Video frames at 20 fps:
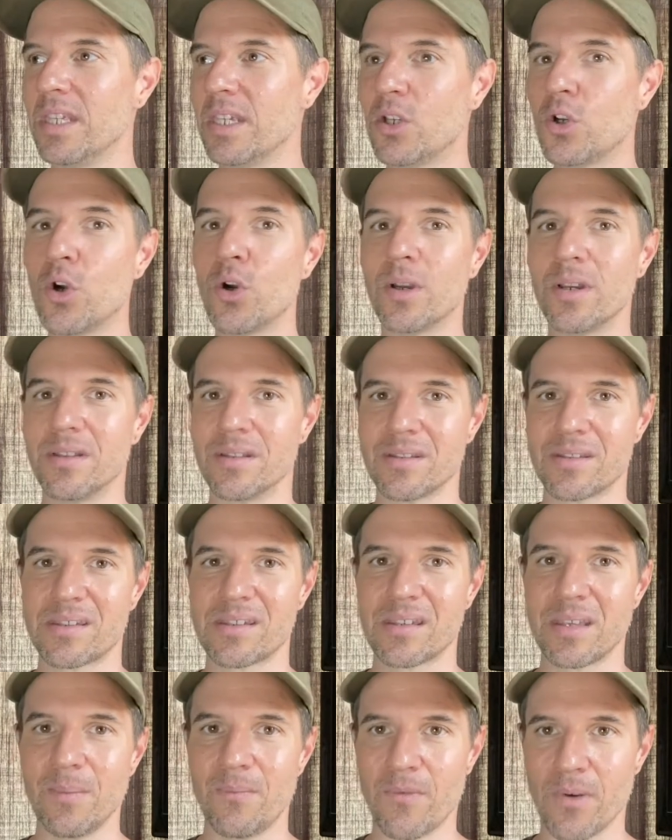couldn't
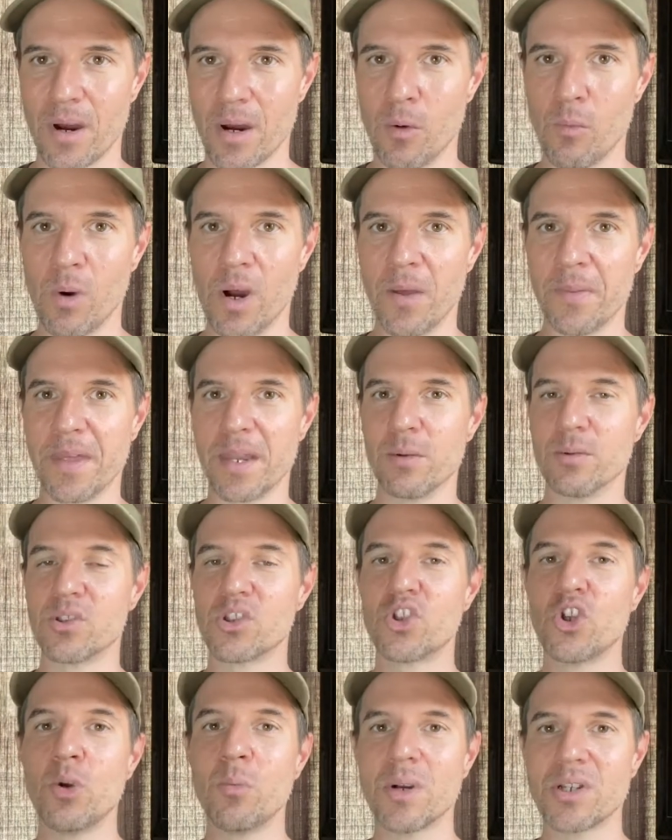sleep very well, that it was
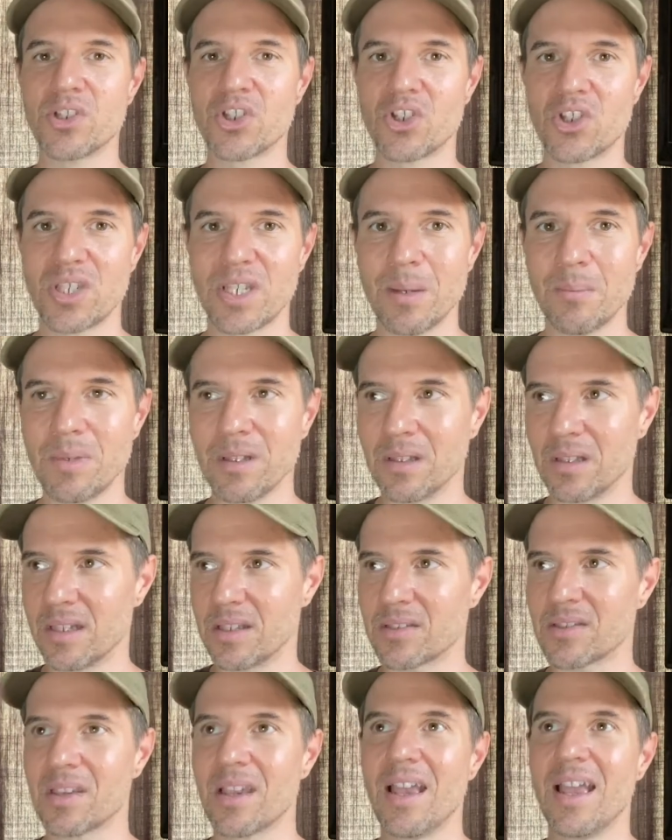too much
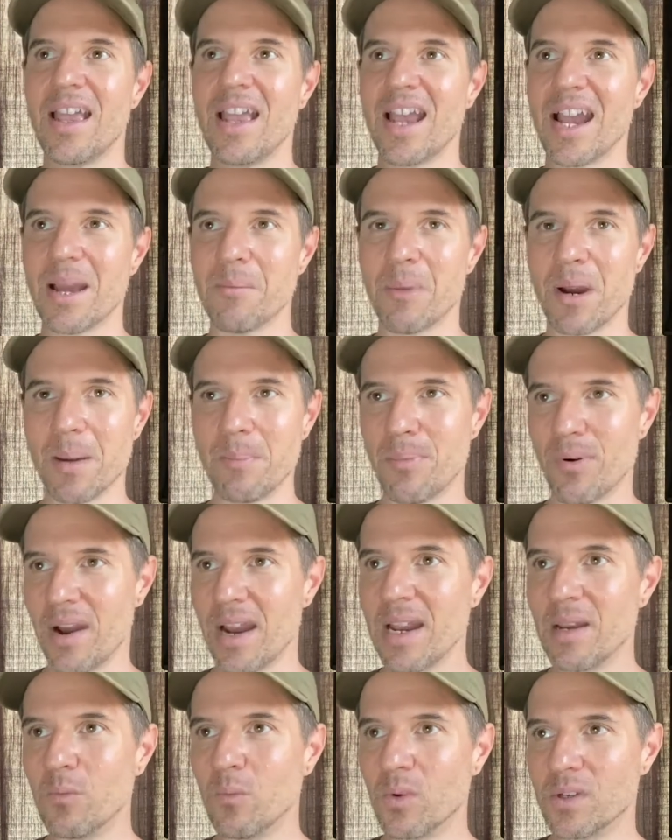stimulus and my
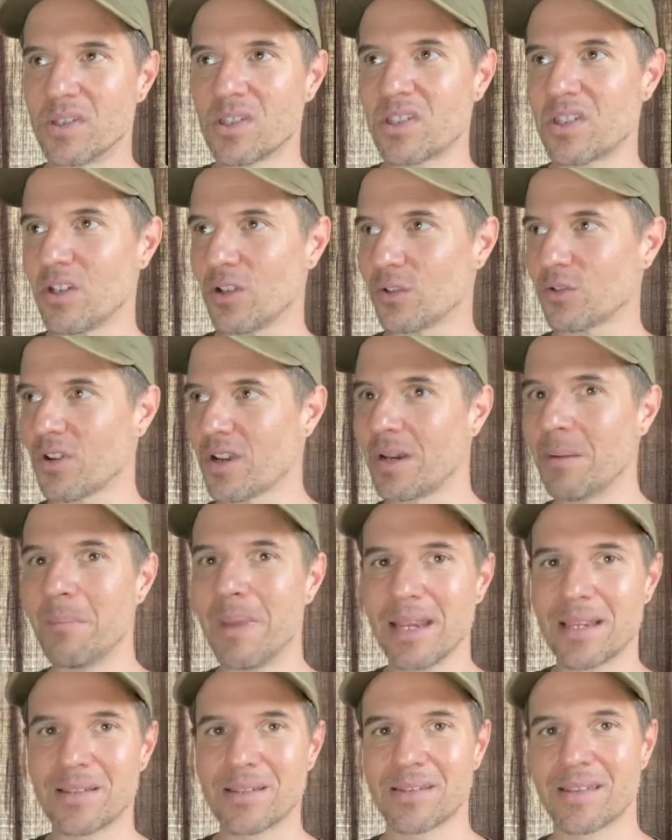brain was still trying to
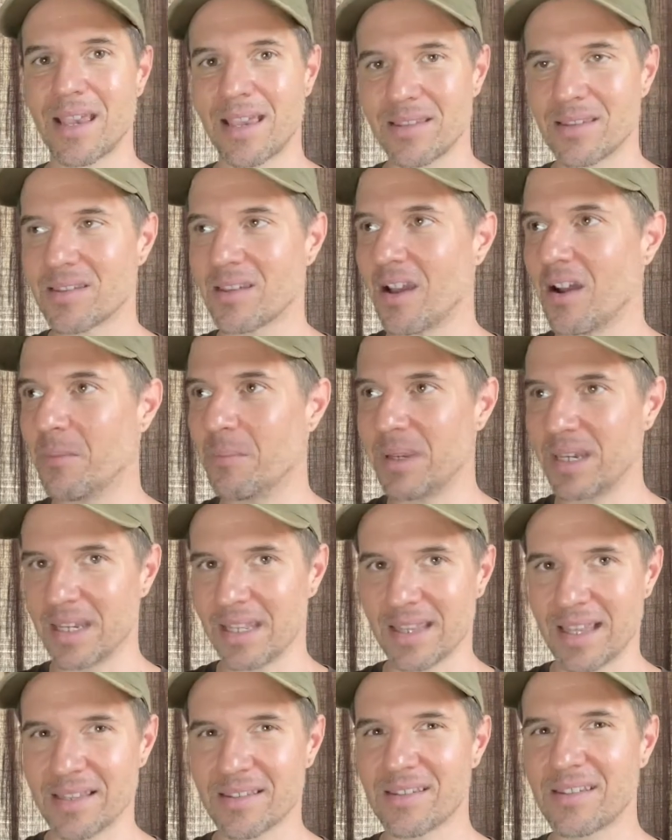make sense of being
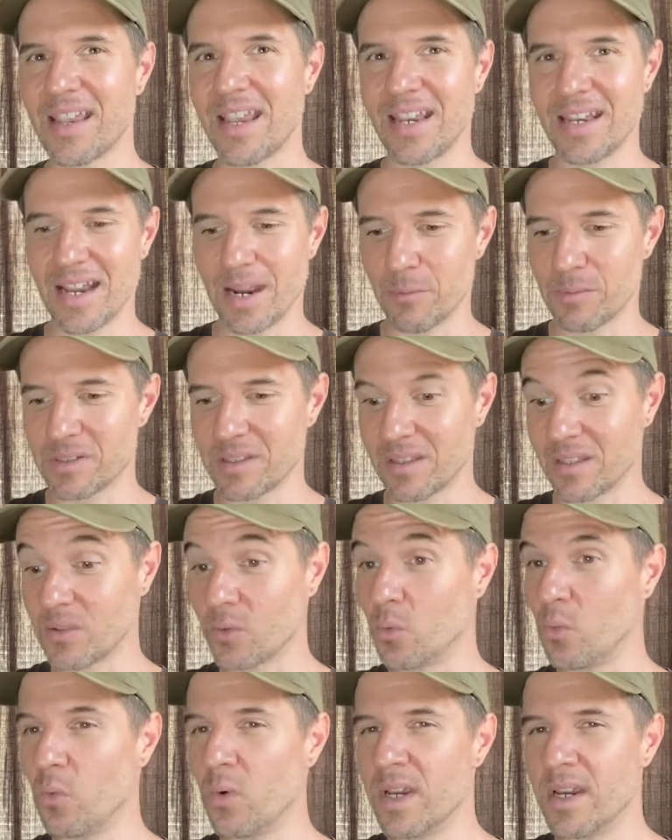in that state. And I was in
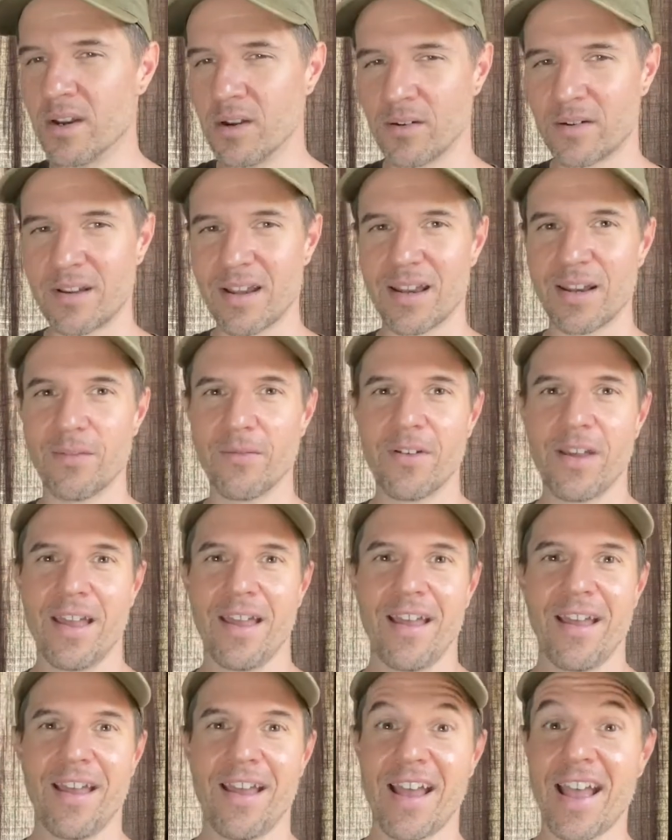this weird kind of
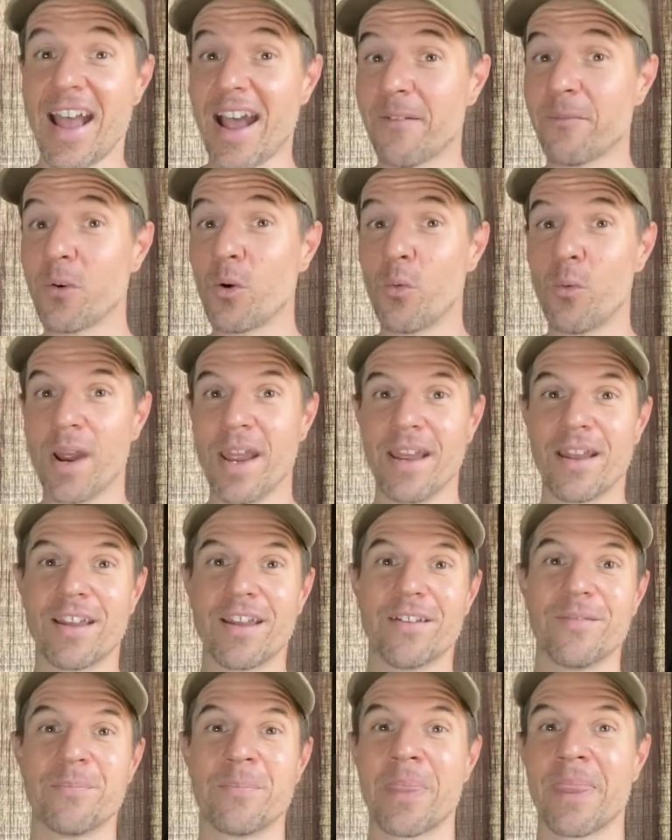half
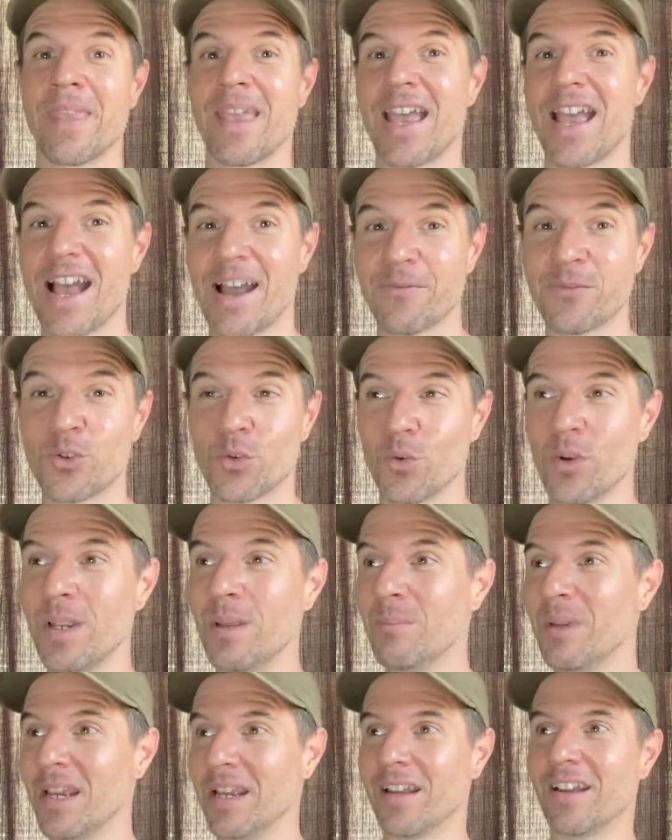awake, half
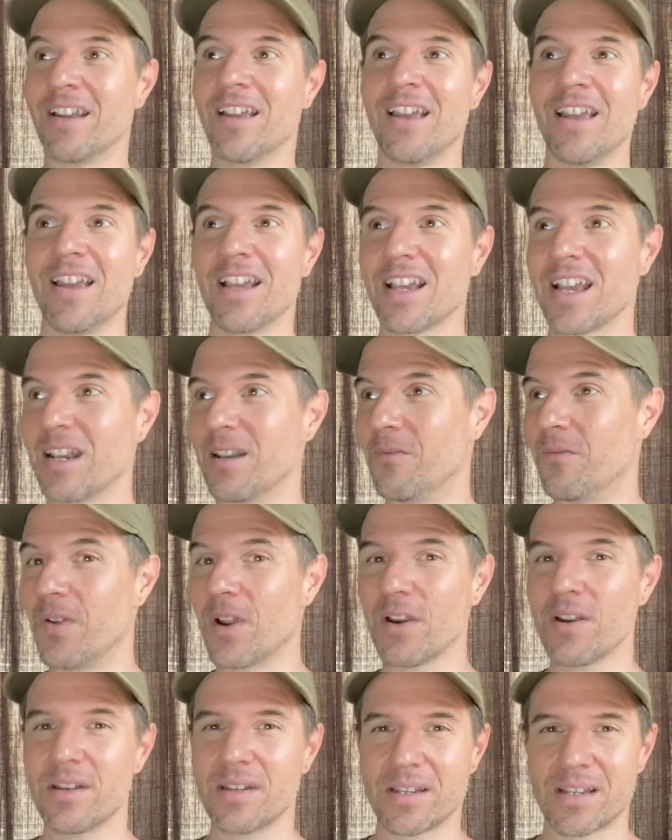dreaming, kind of
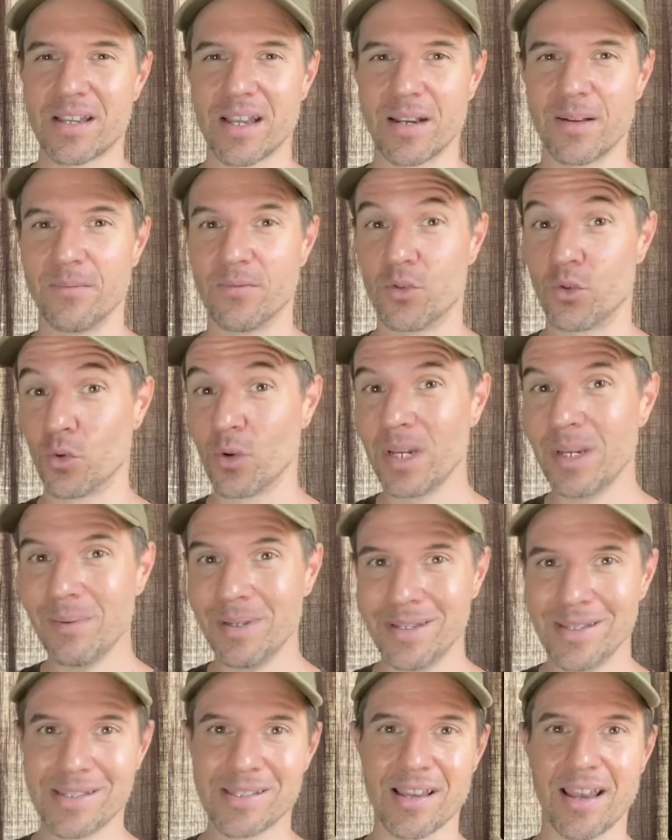very kind of
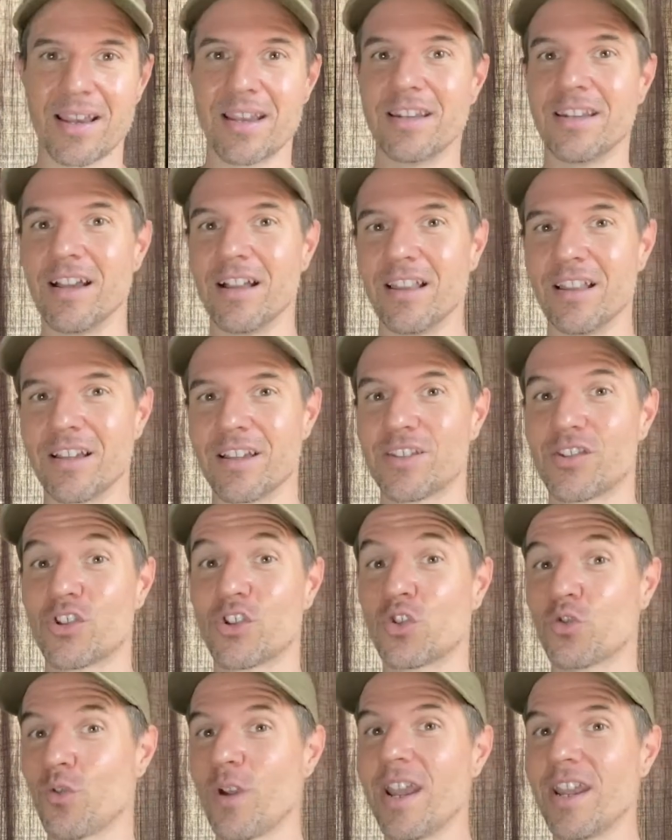dreamy, psychedelic,
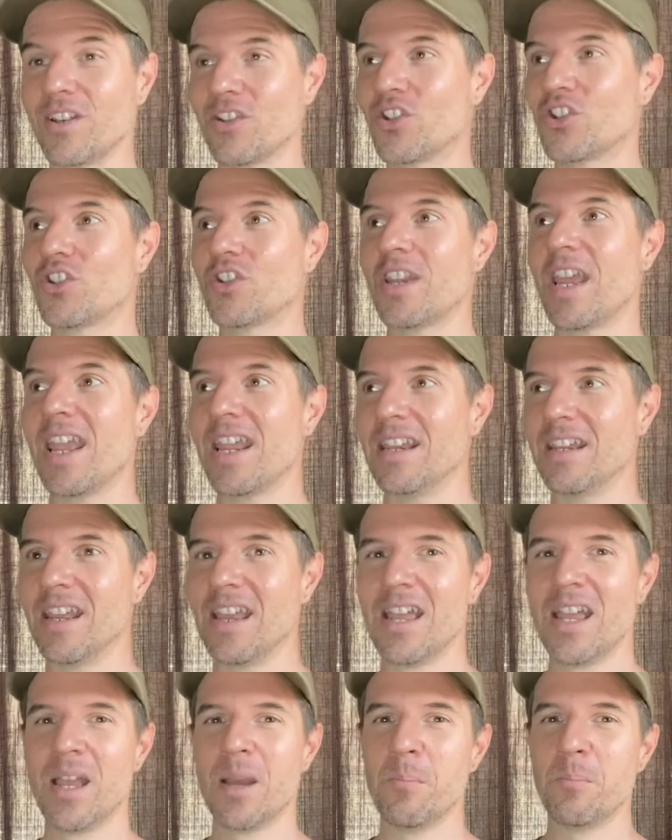strange state,
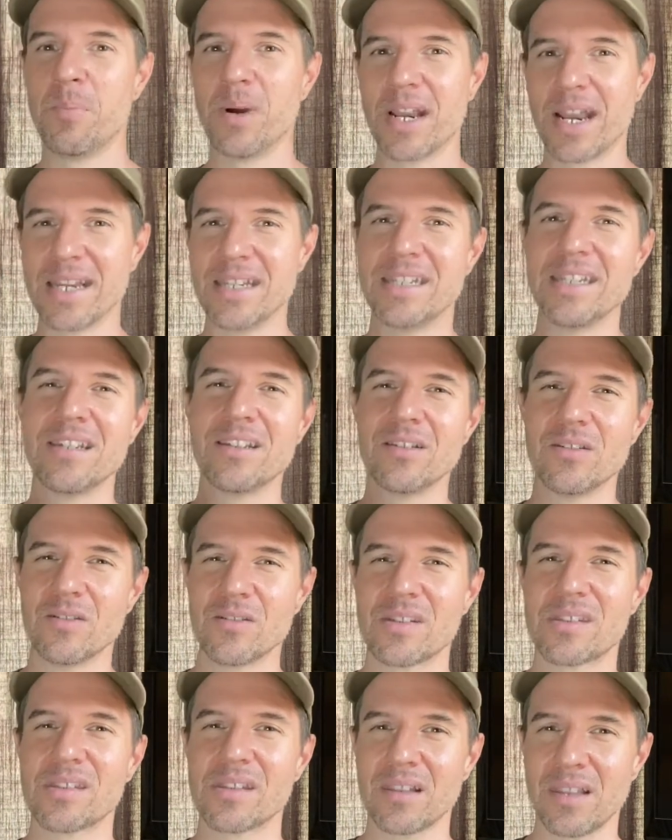but I didn't
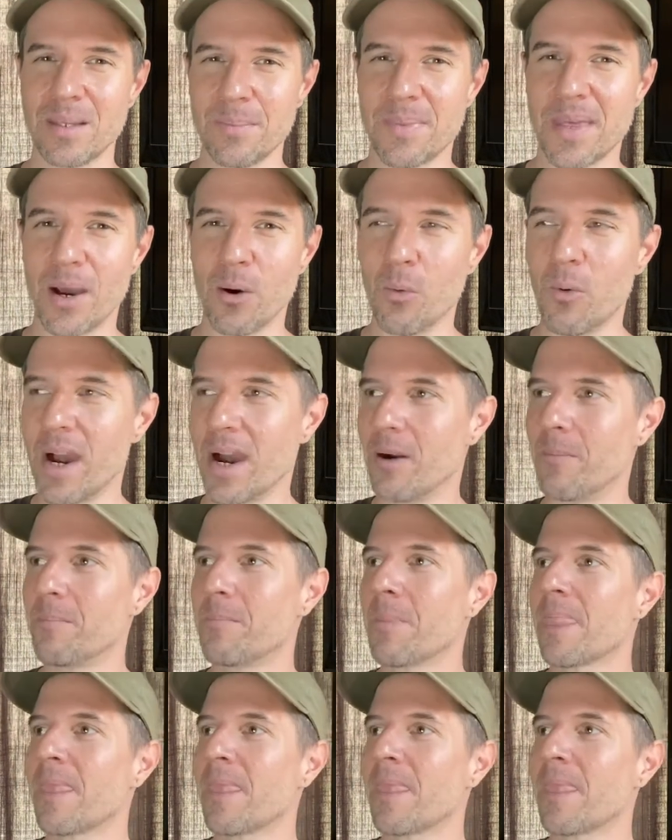sleep that well.